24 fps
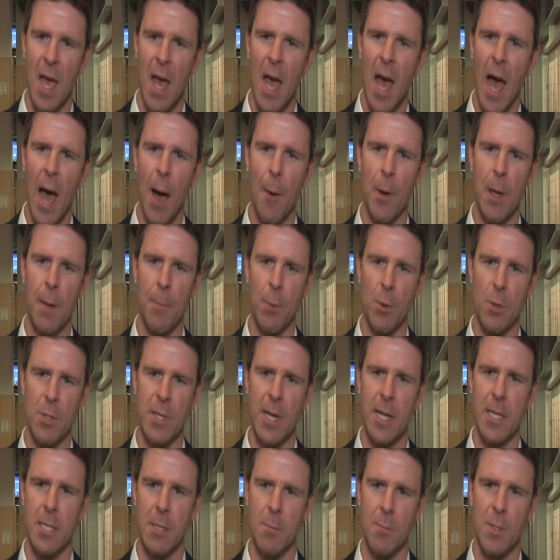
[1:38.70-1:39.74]
how he
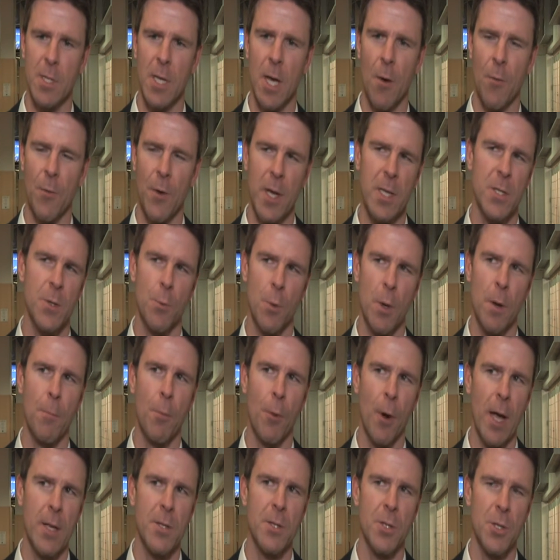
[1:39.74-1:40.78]
presents himself. He has a real
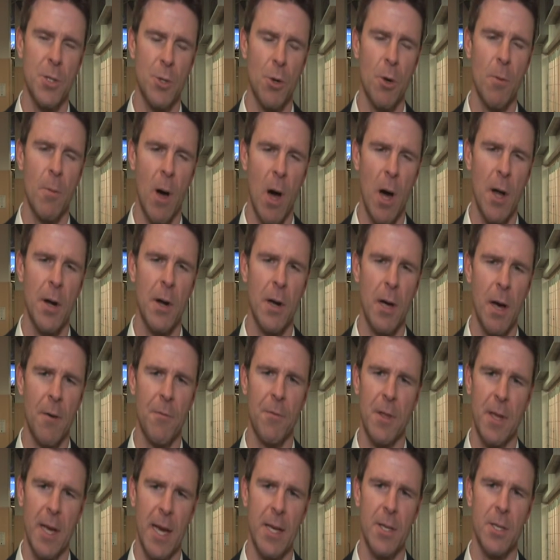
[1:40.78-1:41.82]
presence to him on and
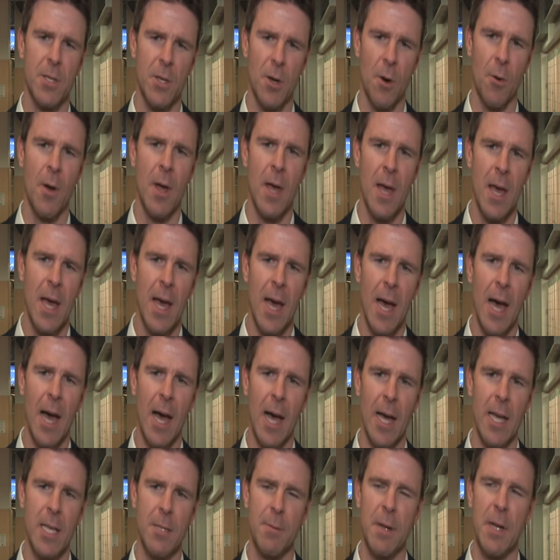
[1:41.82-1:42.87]
off the ice, so
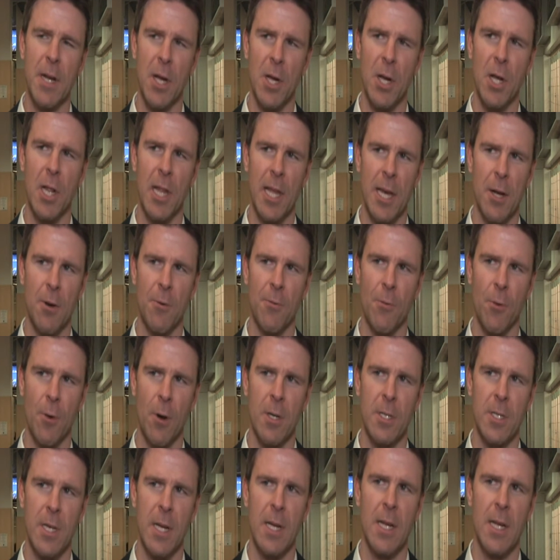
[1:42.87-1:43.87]
he's been a good leader for us.